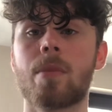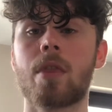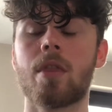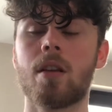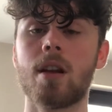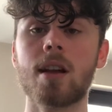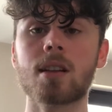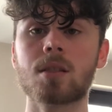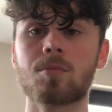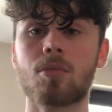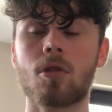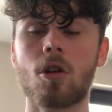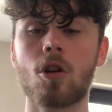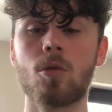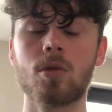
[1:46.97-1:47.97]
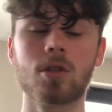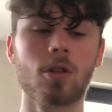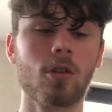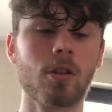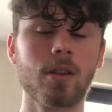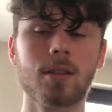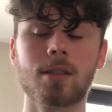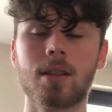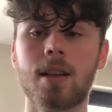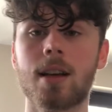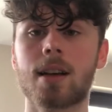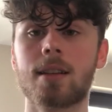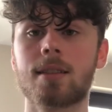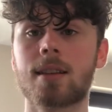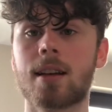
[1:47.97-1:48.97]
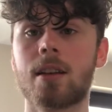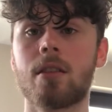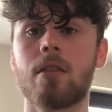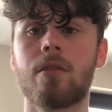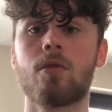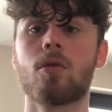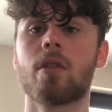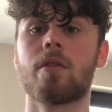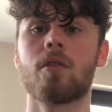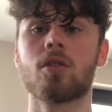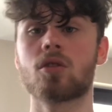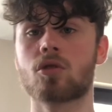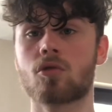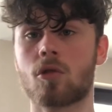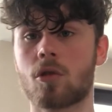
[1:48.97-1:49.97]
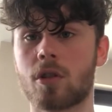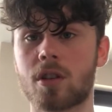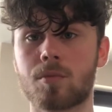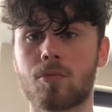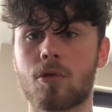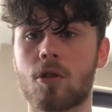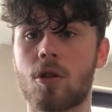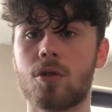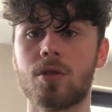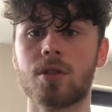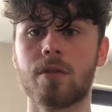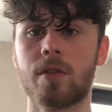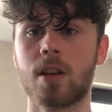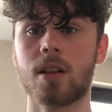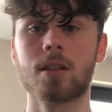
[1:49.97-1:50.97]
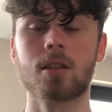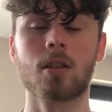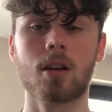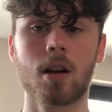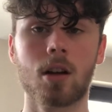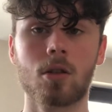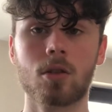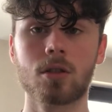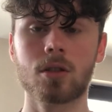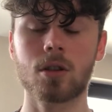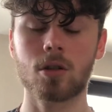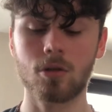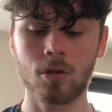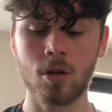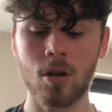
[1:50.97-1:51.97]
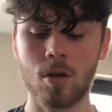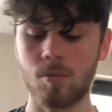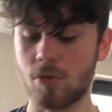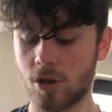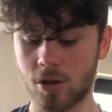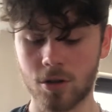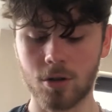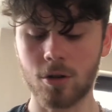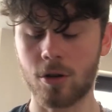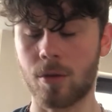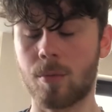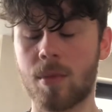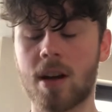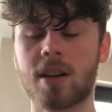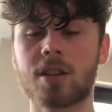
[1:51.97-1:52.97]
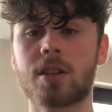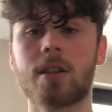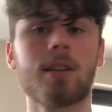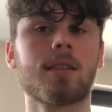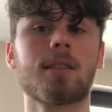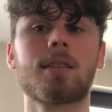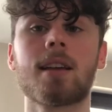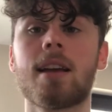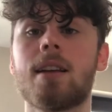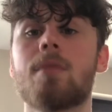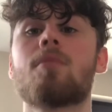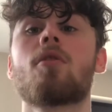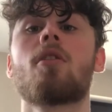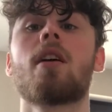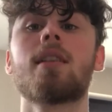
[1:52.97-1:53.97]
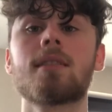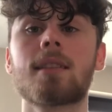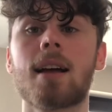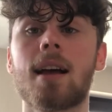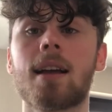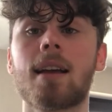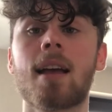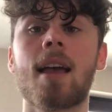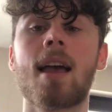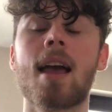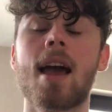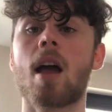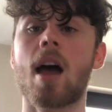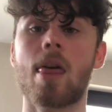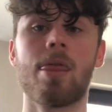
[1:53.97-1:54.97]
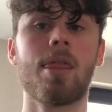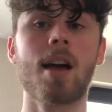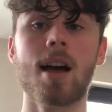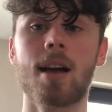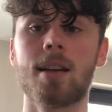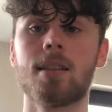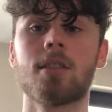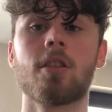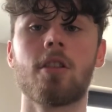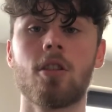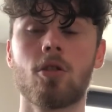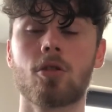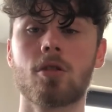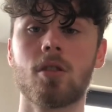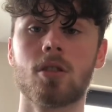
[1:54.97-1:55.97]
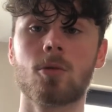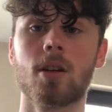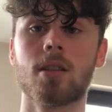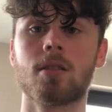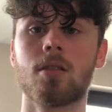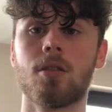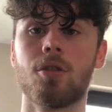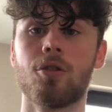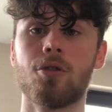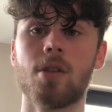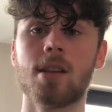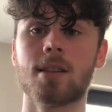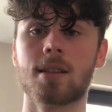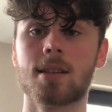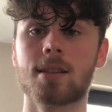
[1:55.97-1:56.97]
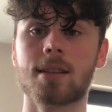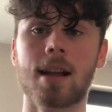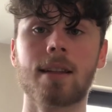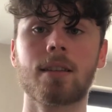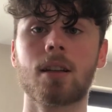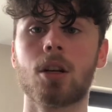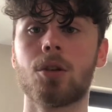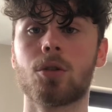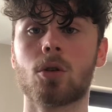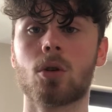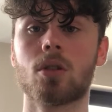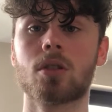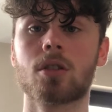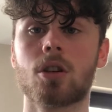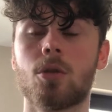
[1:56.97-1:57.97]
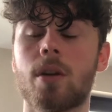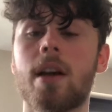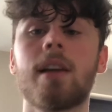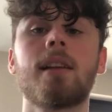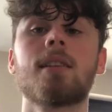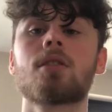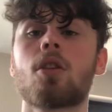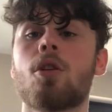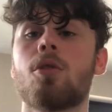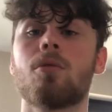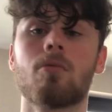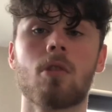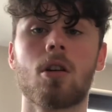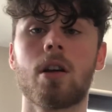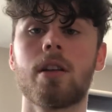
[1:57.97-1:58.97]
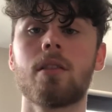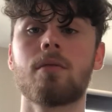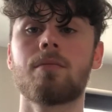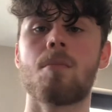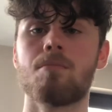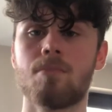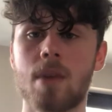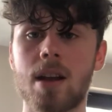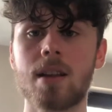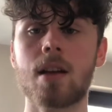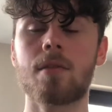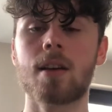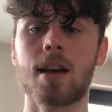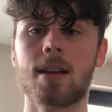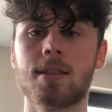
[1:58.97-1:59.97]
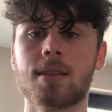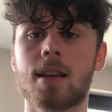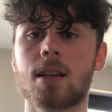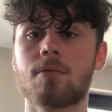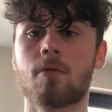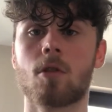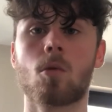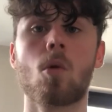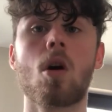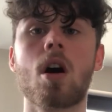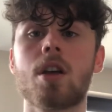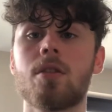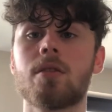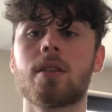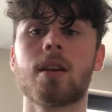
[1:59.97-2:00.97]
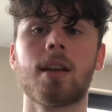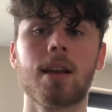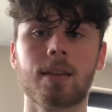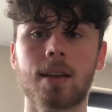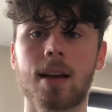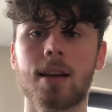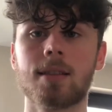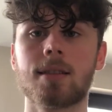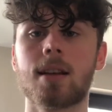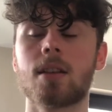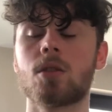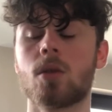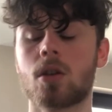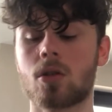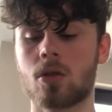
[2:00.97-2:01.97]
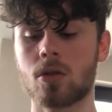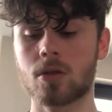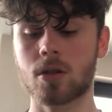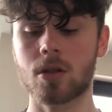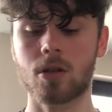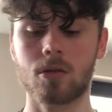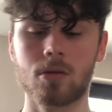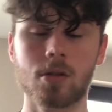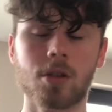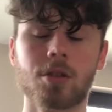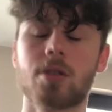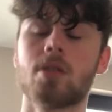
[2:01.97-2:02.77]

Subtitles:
The next pro was honestly a contender for one of the strongest pros of the entire console, but just couldn't match the insane price tag. And that is that the Oculus Quest 2 is a standalone console in its own right. Many other headsets require you to connect the headset to a console, such as